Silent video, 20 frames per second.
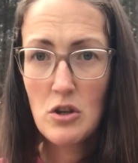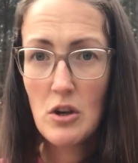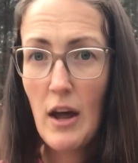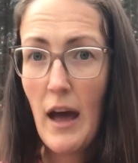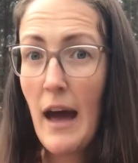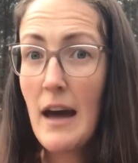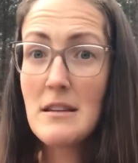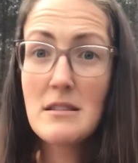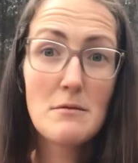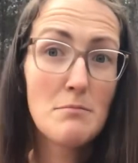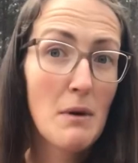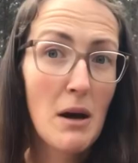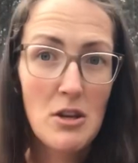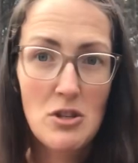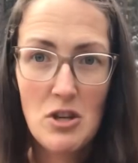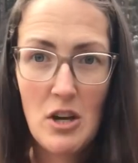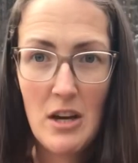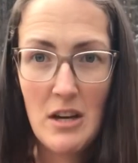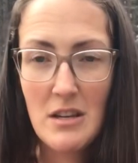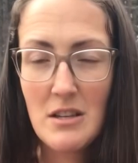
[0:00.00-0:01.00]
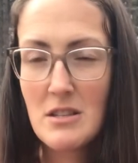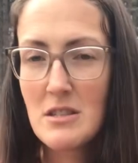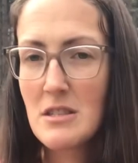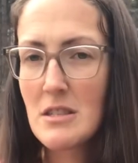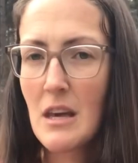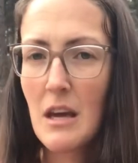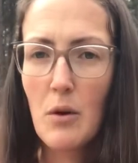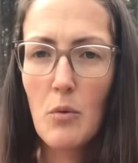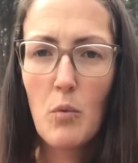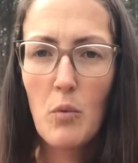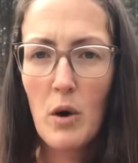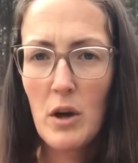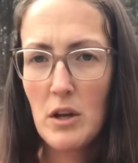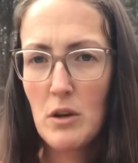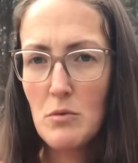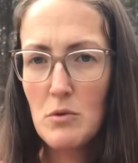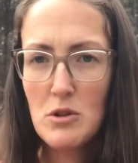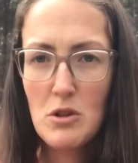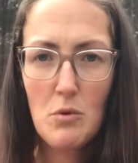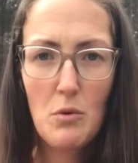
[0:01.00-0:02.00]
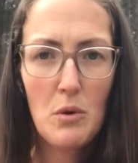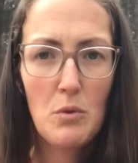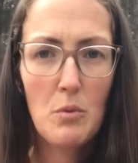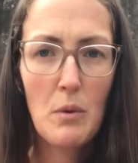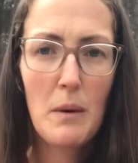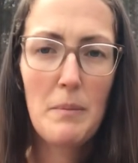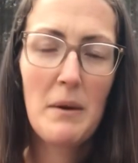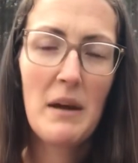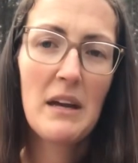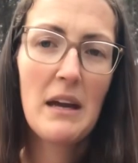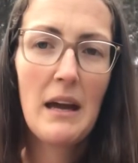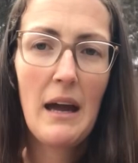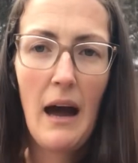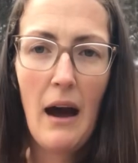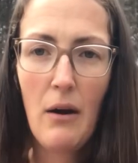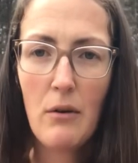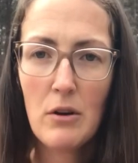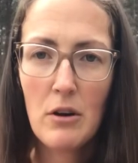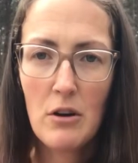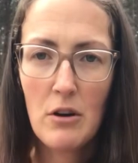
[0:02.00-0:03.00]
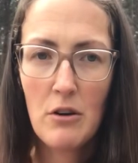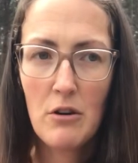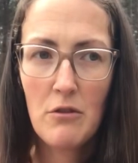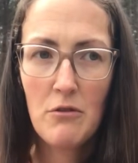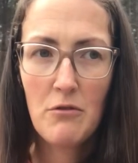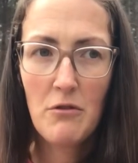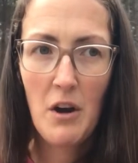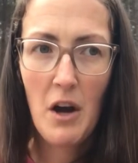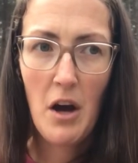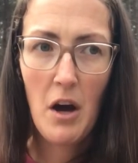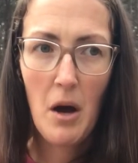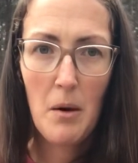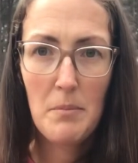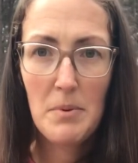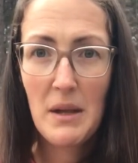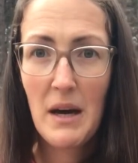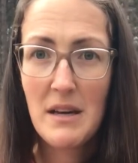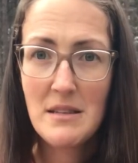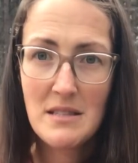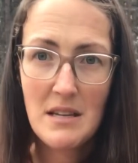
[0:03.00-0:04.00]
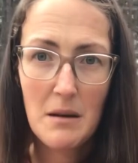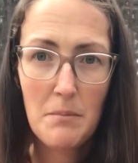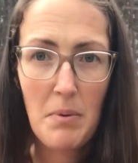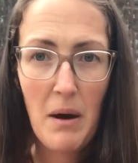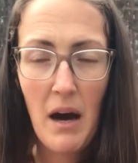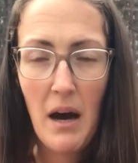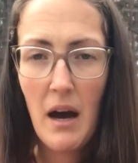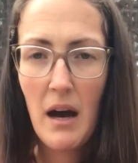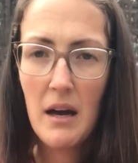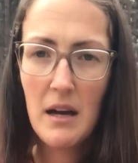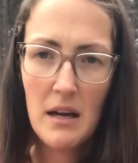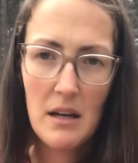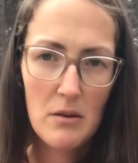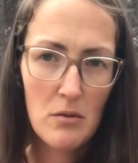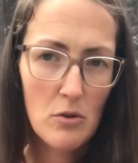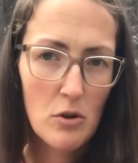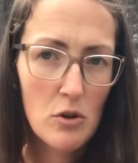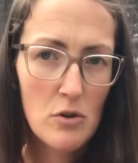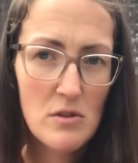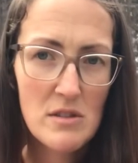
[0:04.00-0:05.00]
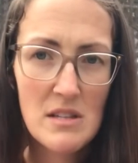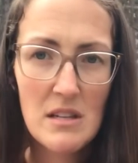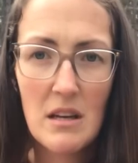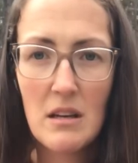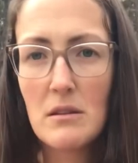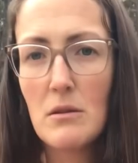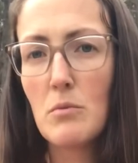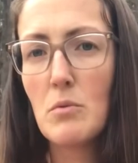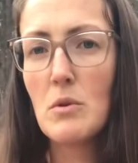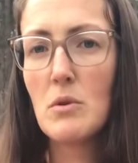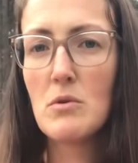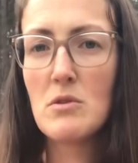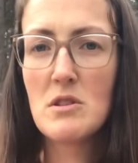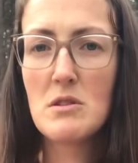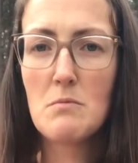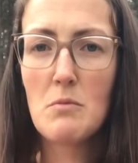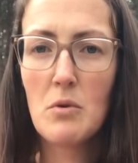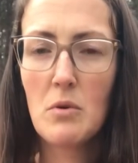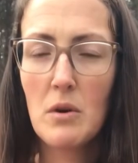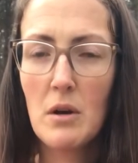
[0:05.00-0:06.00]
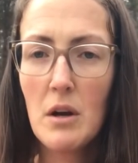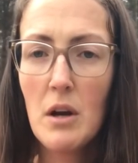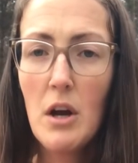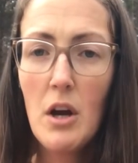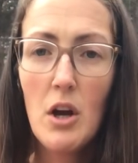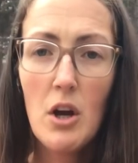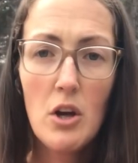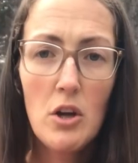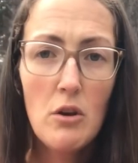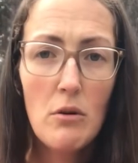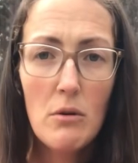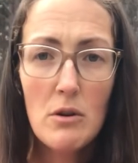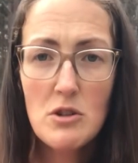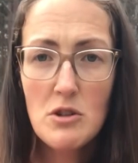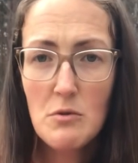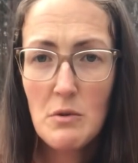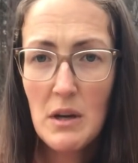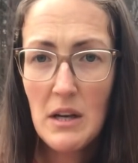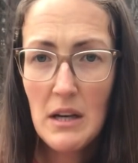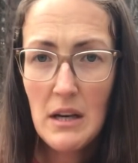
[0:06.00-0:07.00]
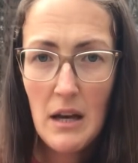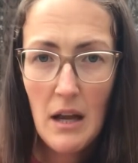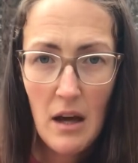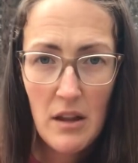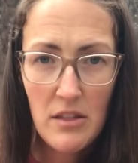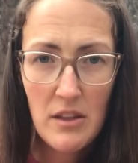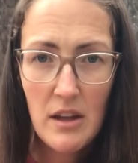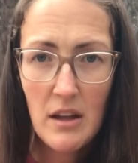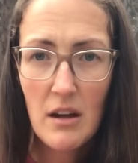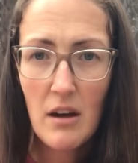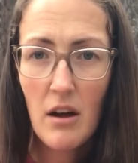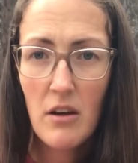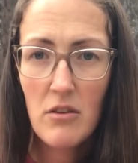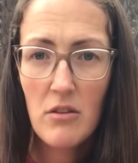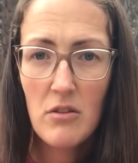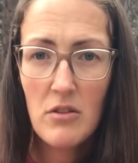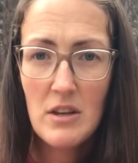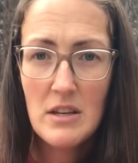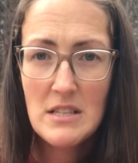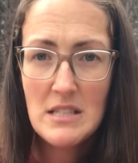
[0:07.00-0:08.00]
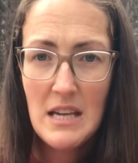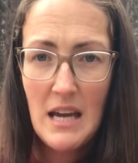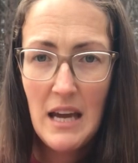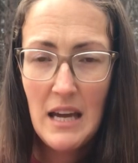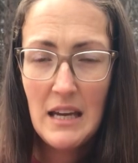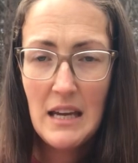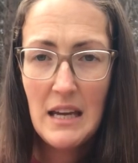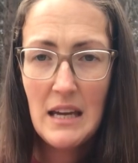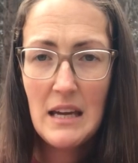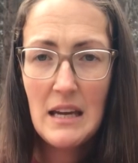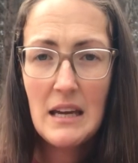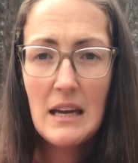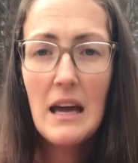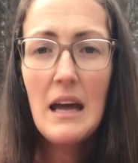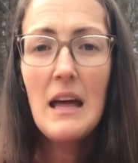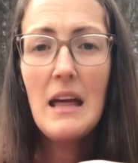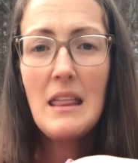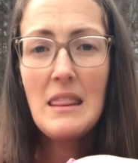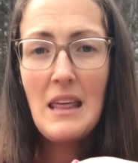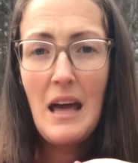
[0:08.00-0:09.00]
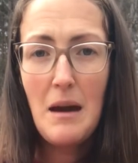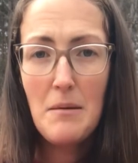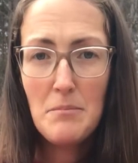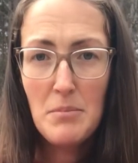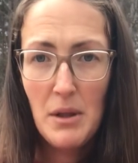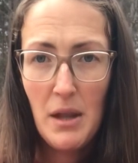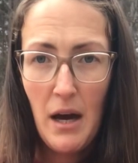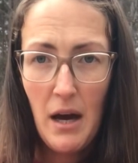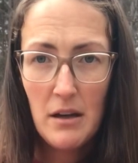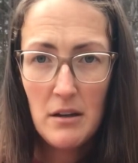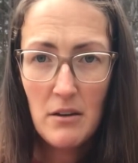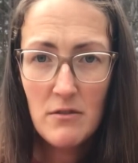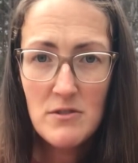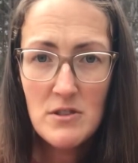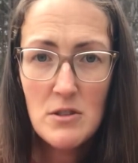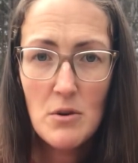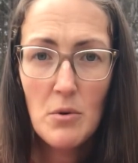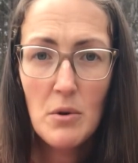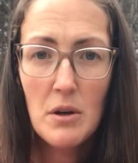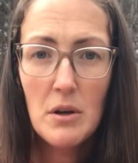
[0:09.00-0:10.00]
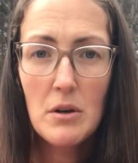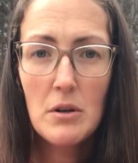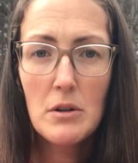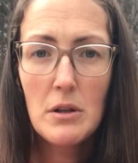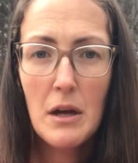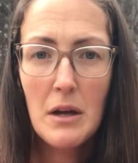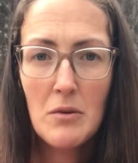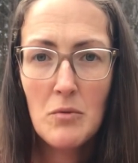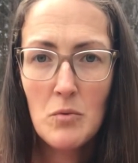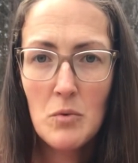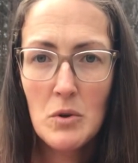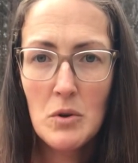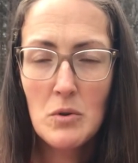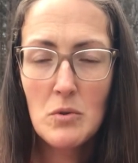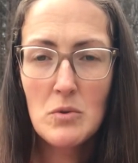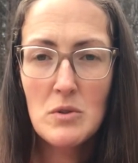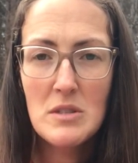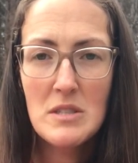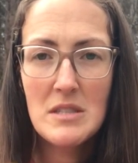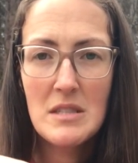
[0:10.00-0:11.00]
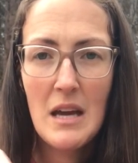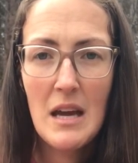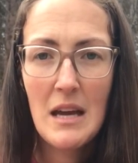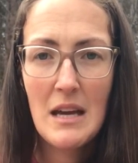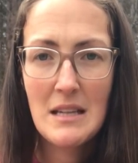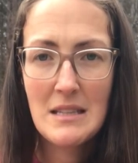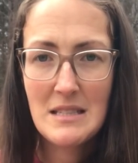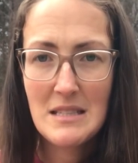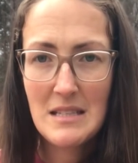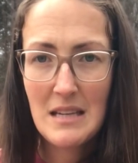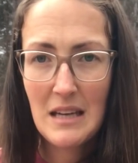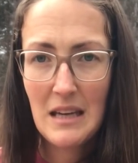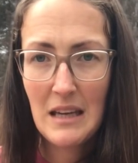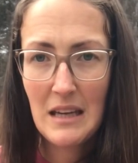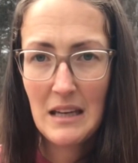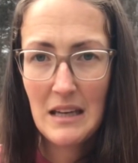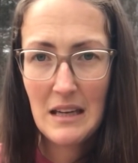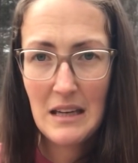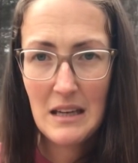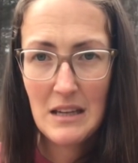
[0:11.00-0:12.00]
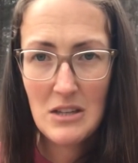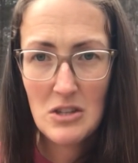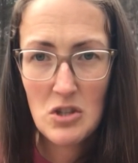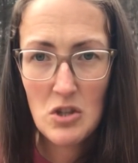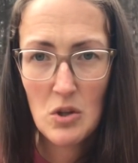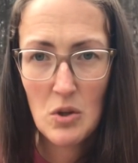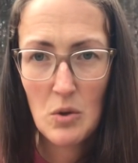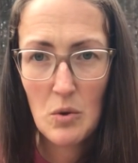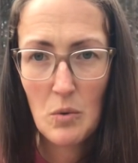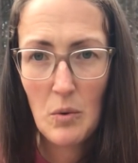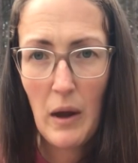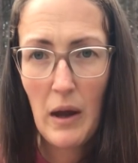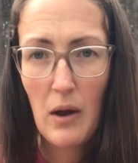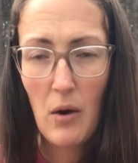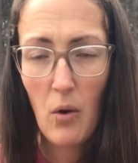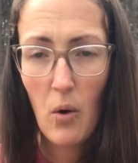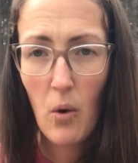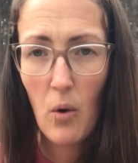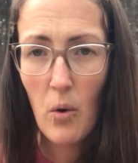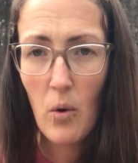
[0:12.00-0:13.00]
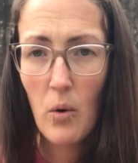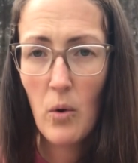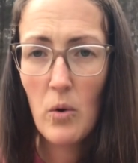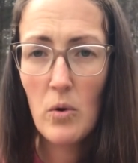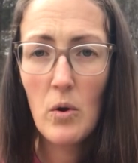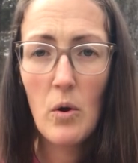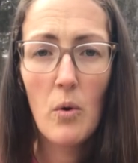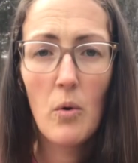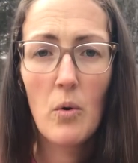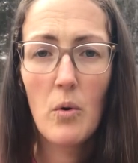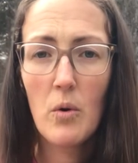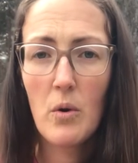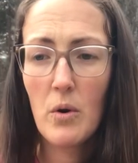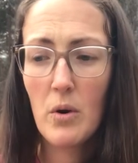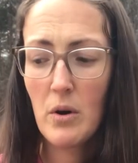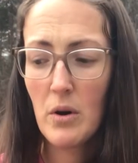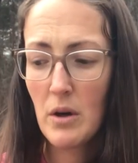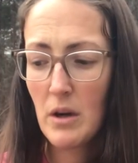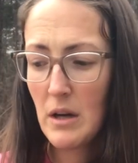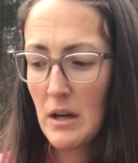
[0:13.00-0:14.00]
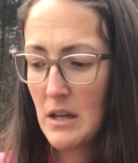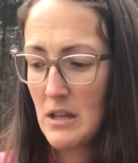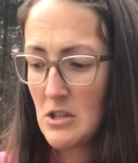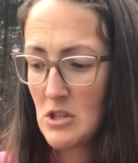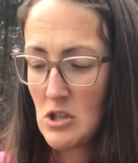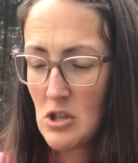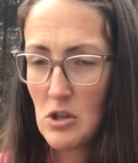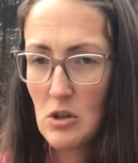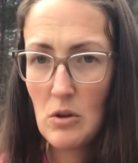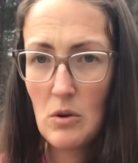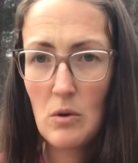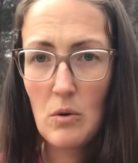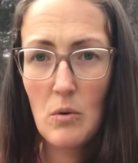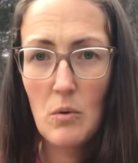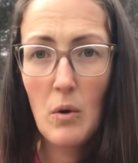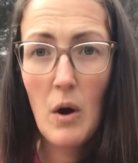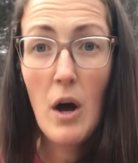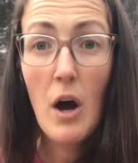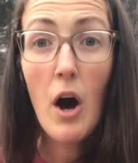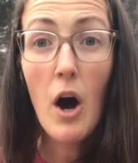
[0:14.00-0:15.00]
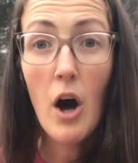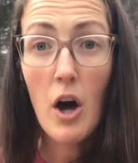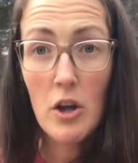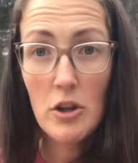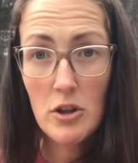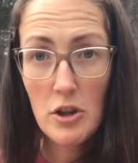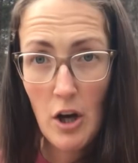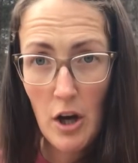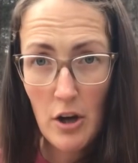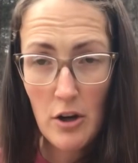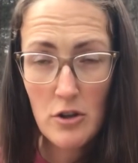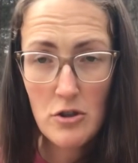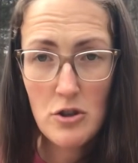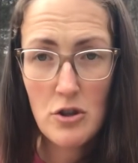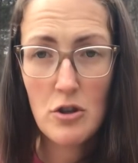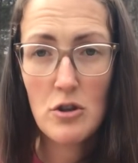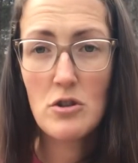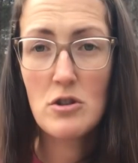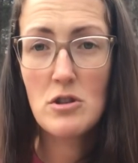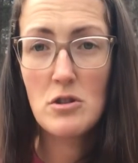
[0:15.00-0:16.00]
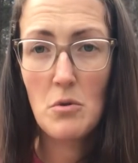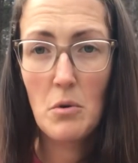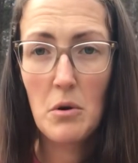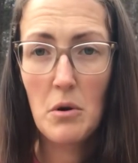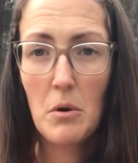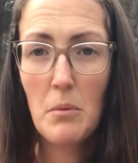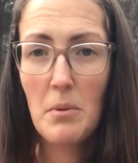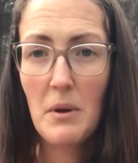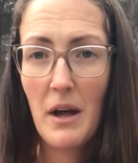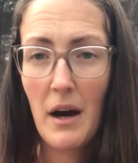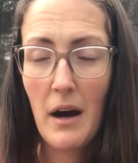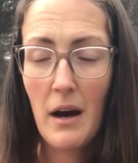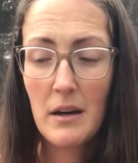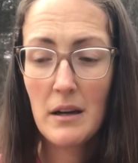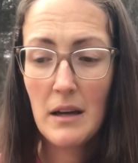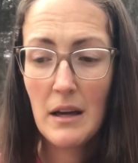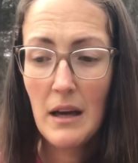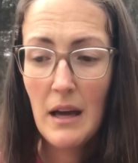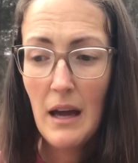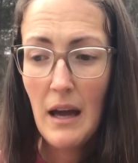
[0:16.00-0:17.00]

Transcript: as much as like what you would do with ripping it out of a plastic pot and loosening the roots more. You're doing nothing other than taking that block of soil and roots and sticking it into a hole or into a larger soil block.